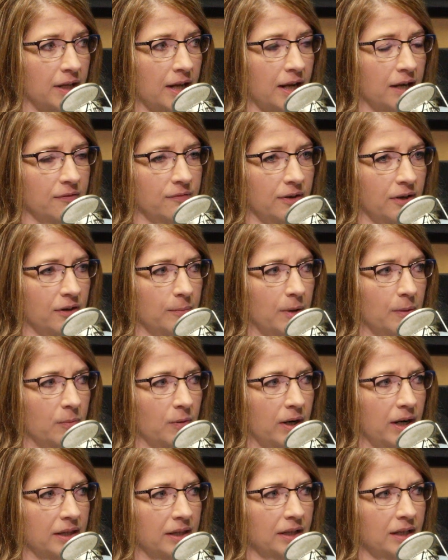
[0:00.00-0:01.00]
if I remember.
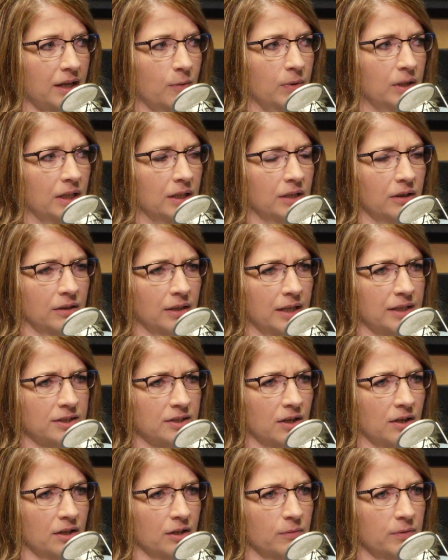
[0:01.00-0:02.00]
I think I went in there and I
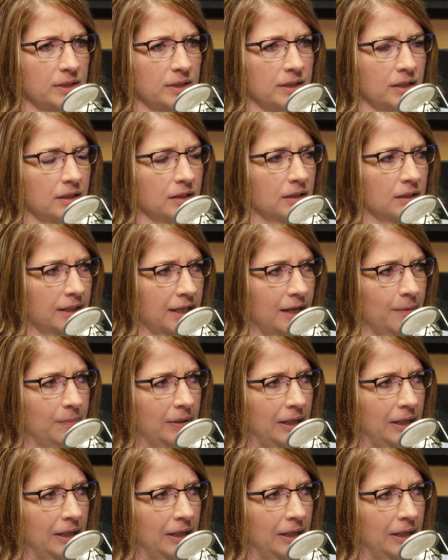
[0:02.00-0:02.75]
saw there was a campaign